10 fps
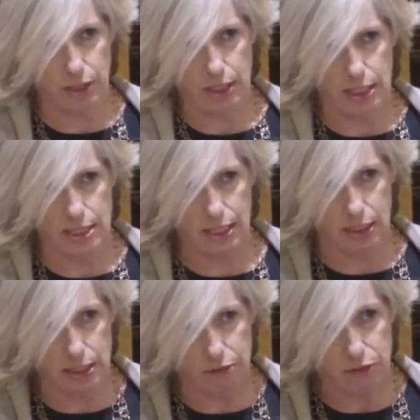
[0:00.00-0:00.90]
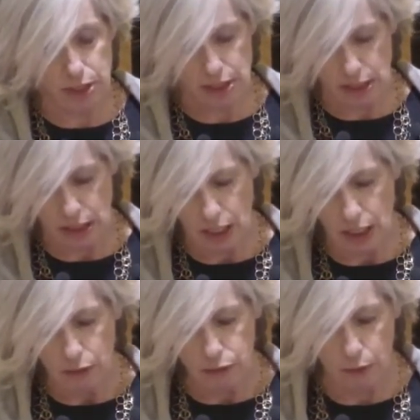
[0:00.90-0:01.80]
its activity
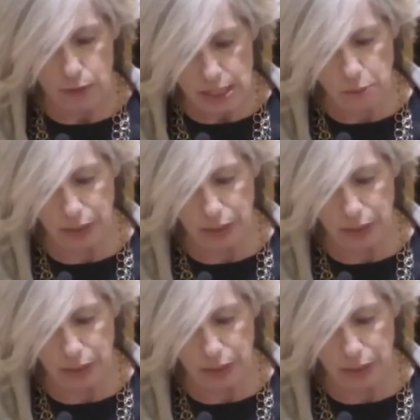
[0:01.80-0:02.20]
from simply